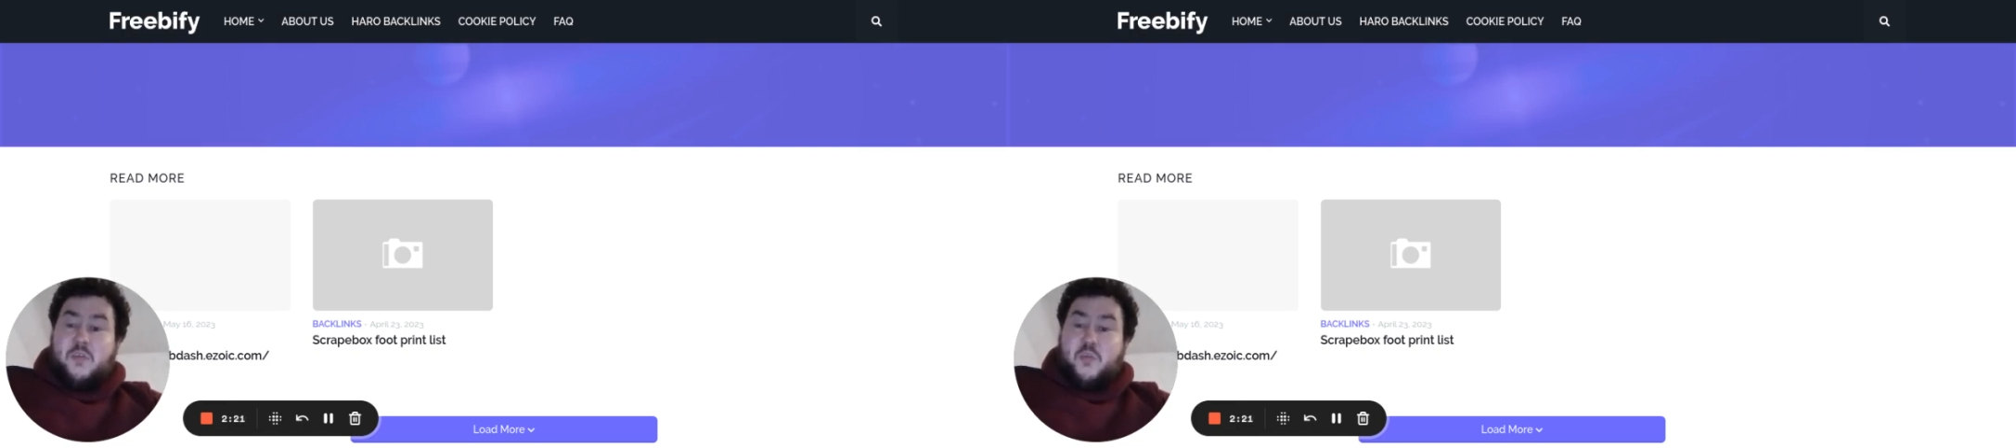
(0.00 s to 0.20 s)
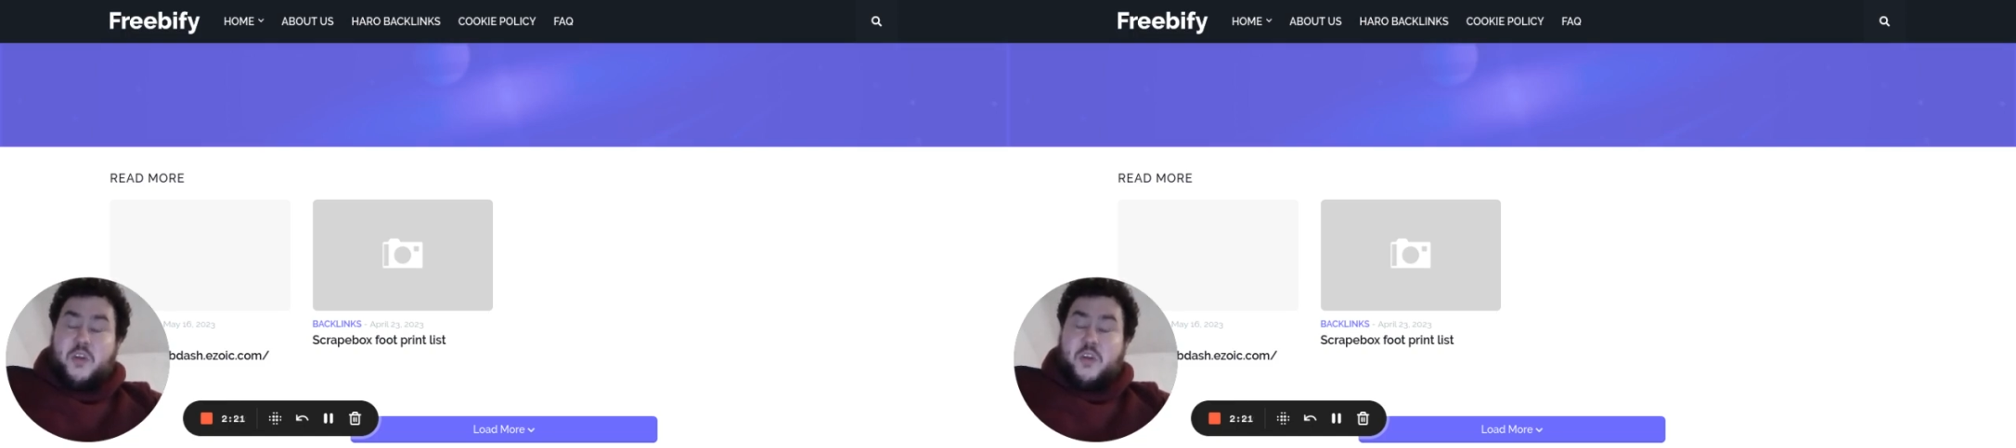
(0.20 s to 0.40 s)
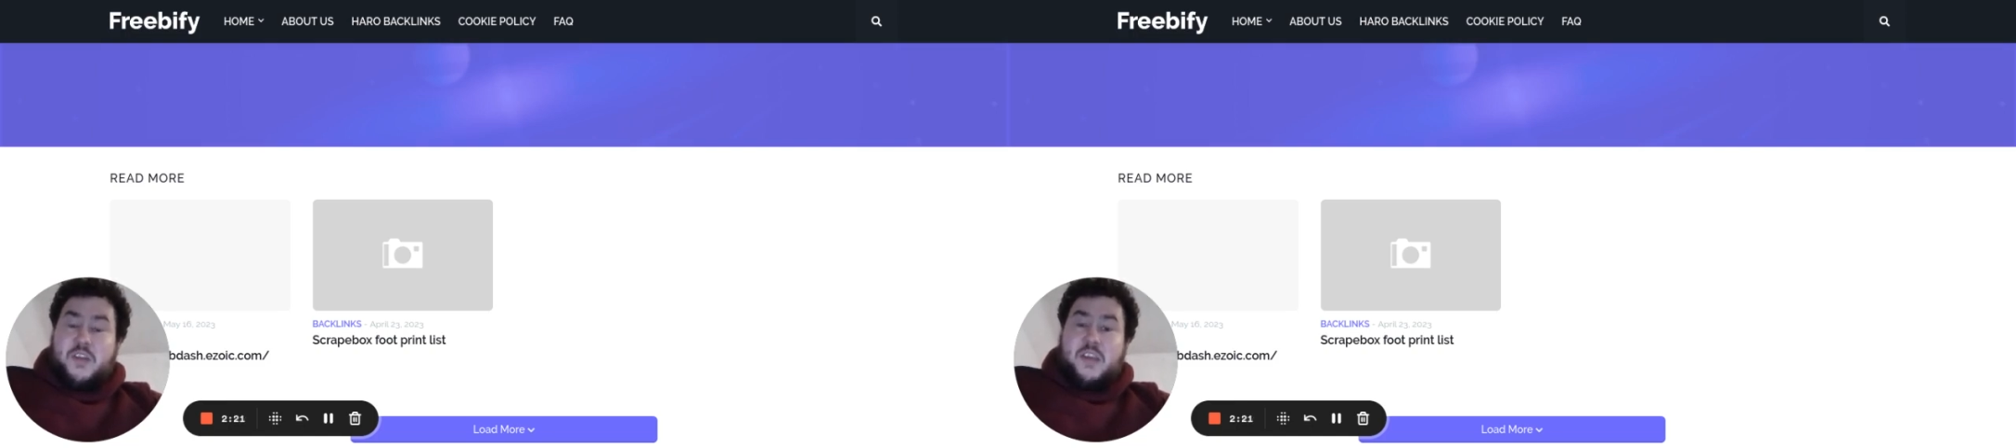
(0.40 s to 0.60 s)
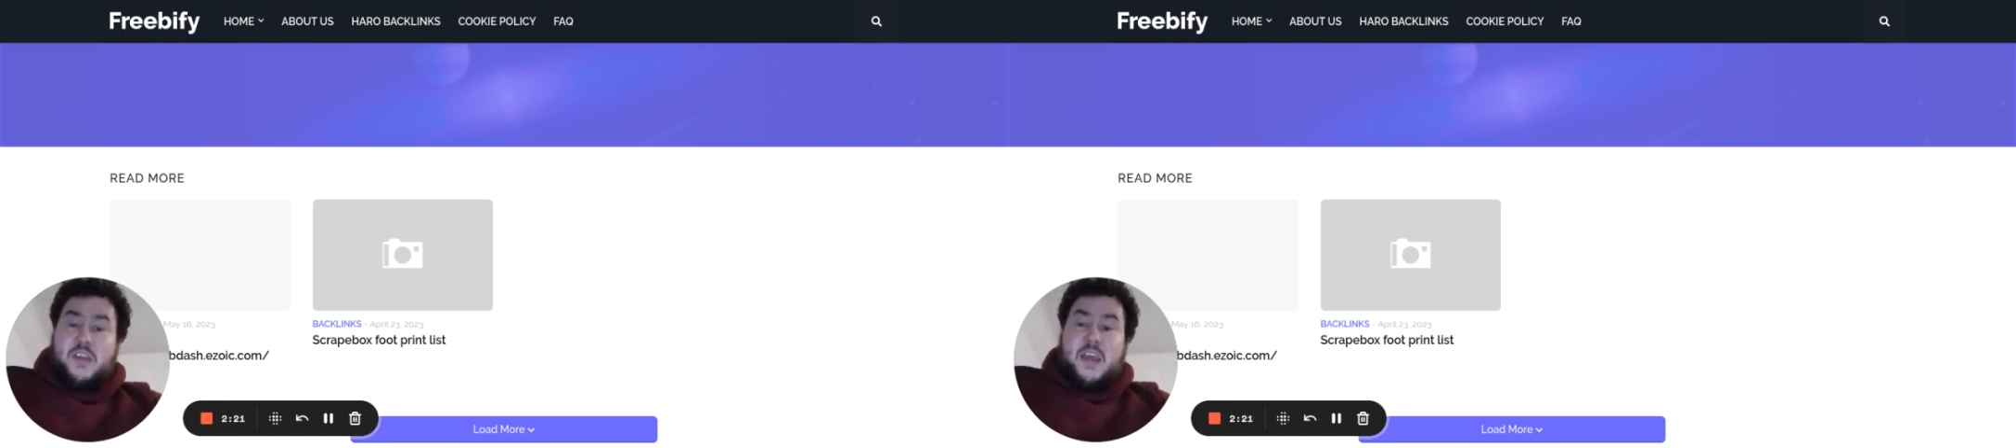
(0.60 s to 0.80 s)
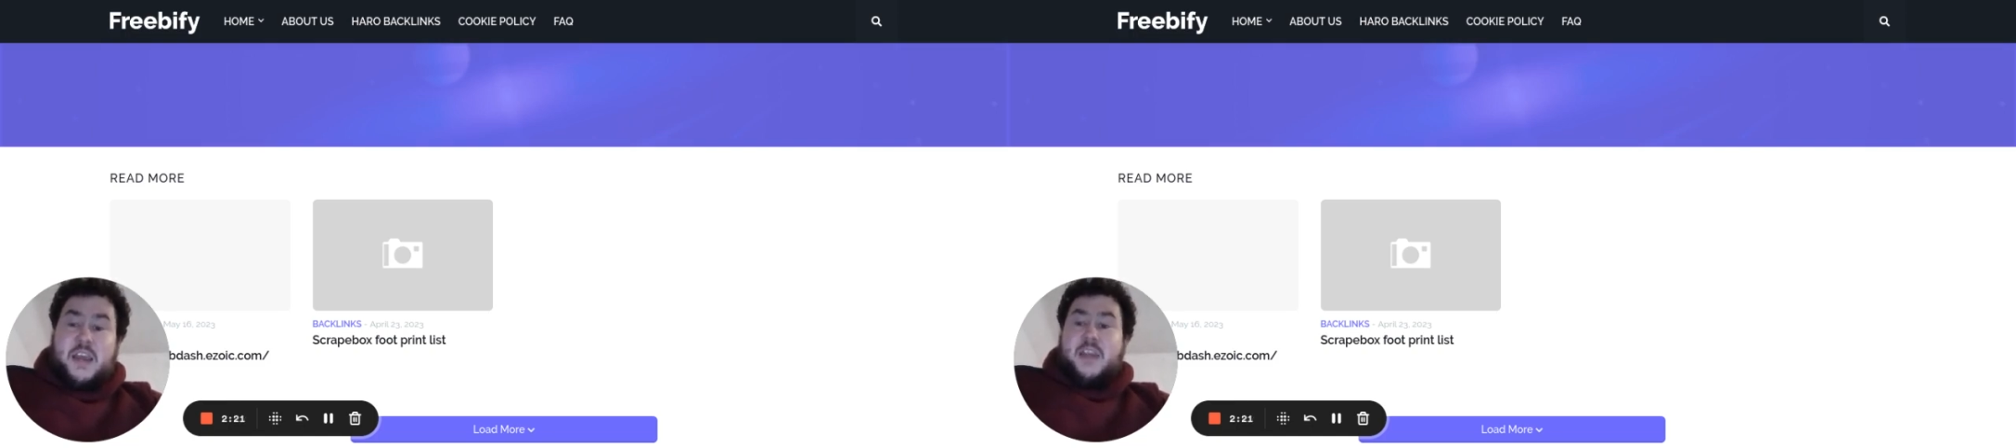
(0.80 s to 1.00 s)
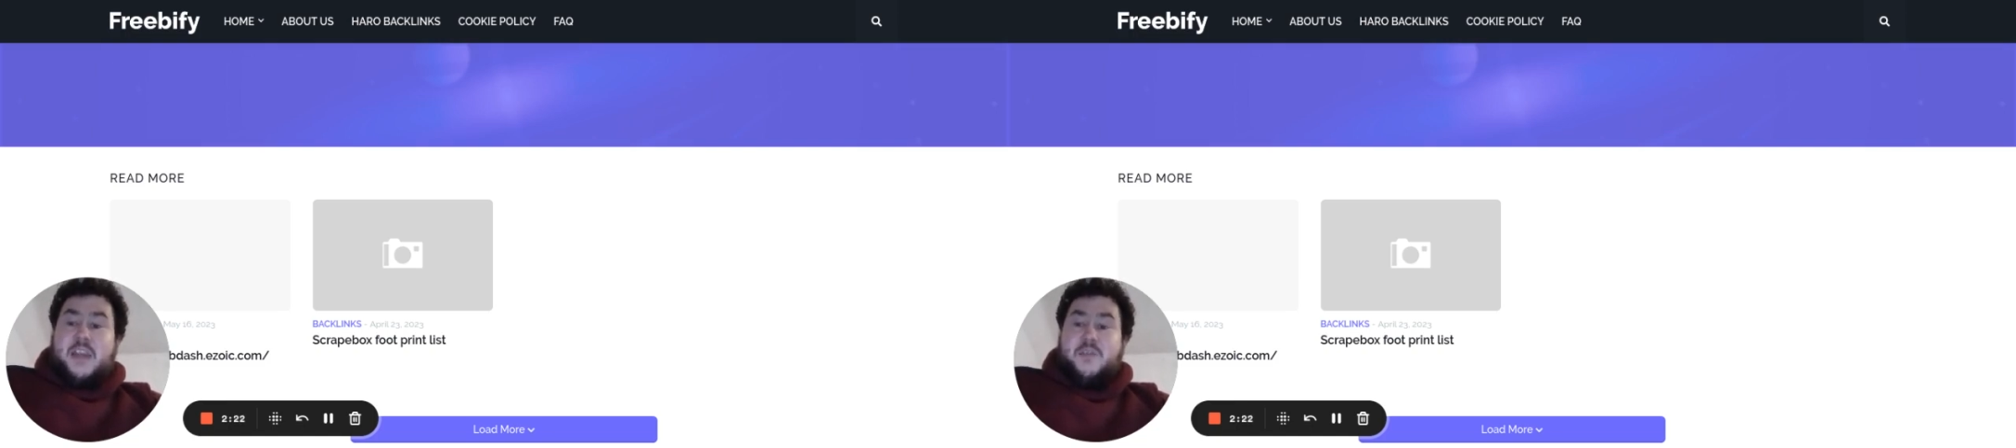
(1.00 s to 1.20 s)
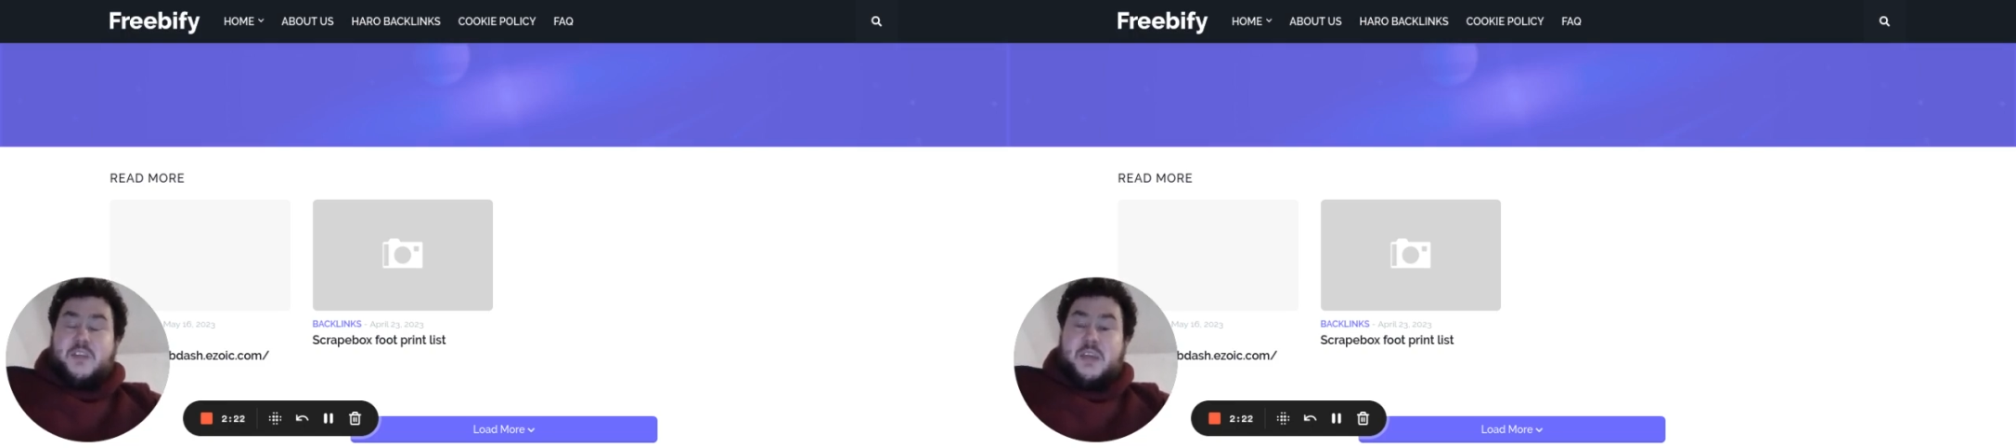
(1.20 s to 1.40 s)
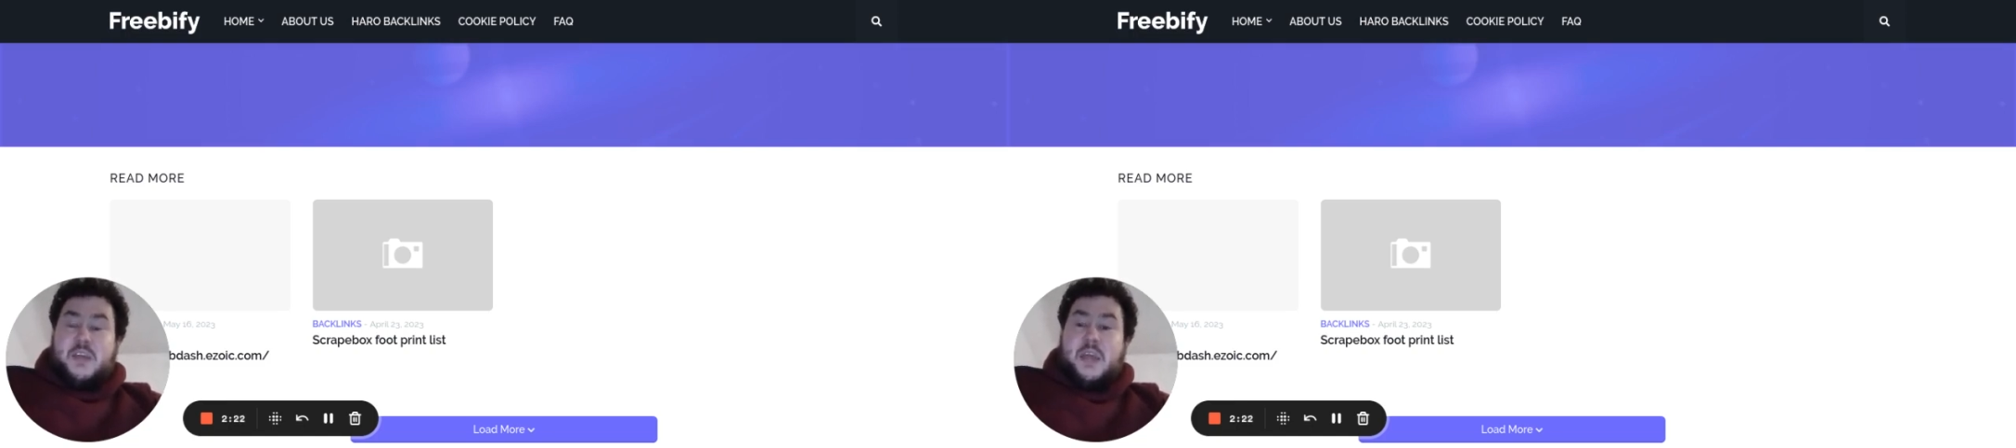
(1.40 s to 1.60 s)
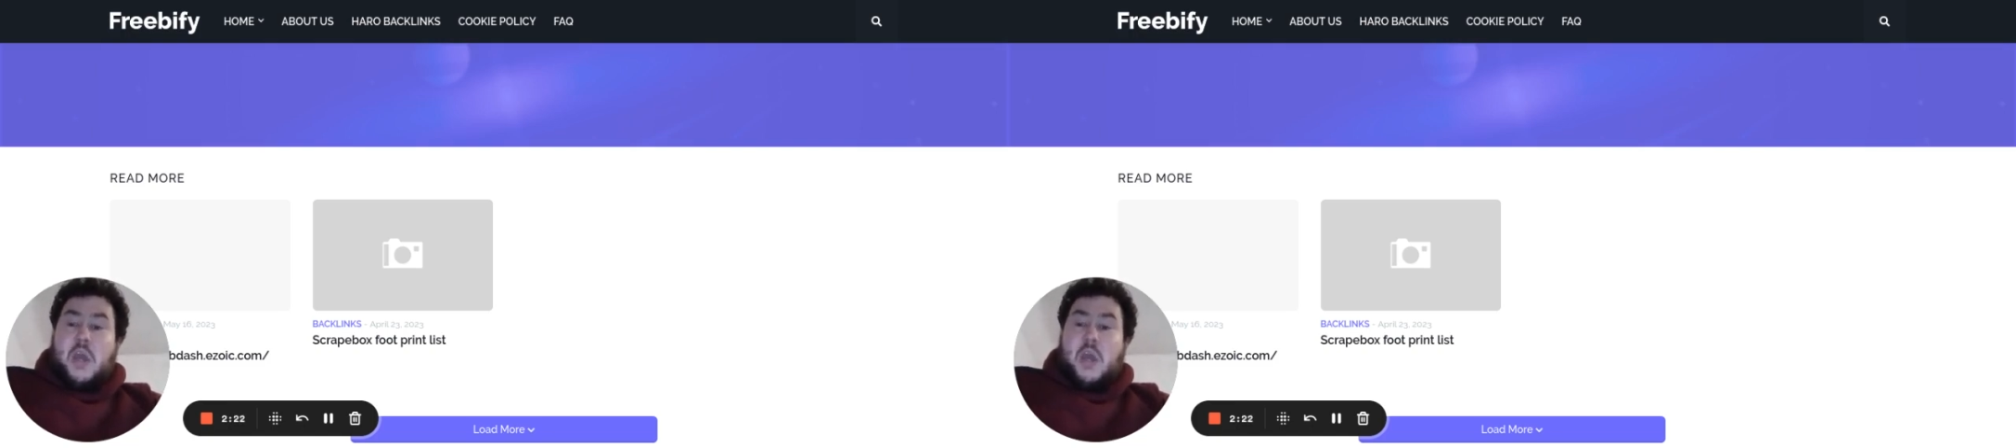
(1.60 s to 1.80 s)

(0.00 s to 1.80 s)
your products, and then obviously